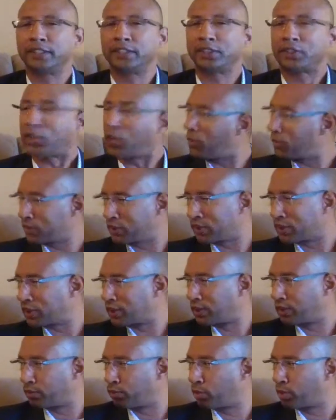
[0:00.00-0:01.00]
Talk just a
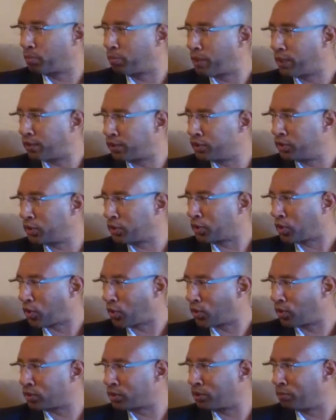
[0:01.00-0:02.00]
little bit about your
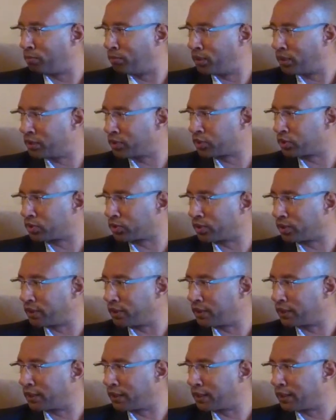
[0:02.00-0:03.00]
call to ministry
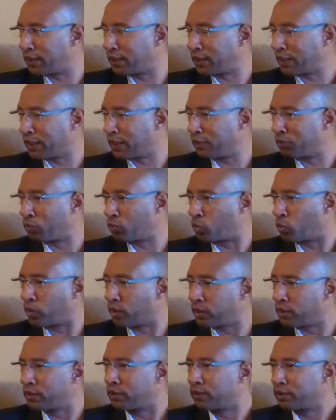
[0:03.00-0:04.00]
and
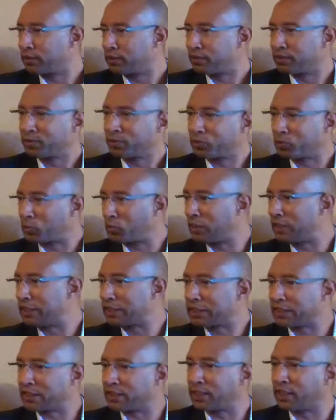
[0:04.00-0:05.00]
what
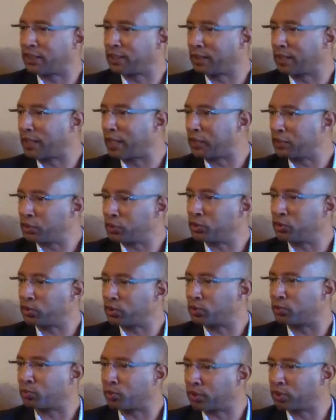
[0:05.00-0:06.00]
is it that got you
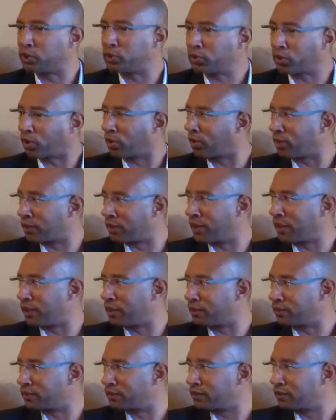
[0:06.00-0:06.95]
to where you are now?